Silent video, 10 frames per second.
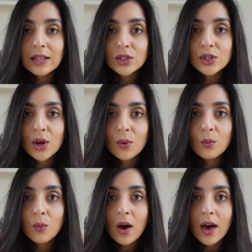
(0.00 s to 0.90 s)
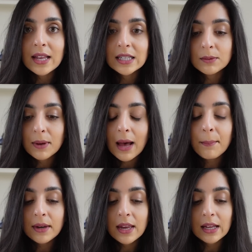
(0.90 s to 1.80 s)
And so what ends up
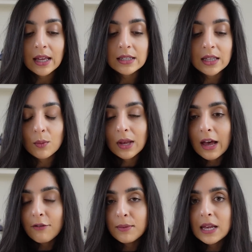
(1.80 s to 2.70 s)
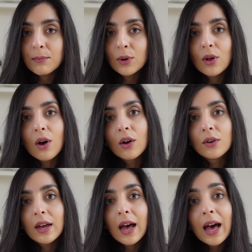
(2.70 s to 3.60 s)
happening is that we have people
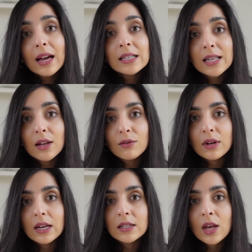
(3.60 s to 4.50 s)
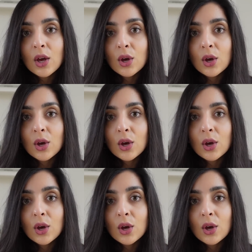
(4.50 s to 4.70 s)
on high salaries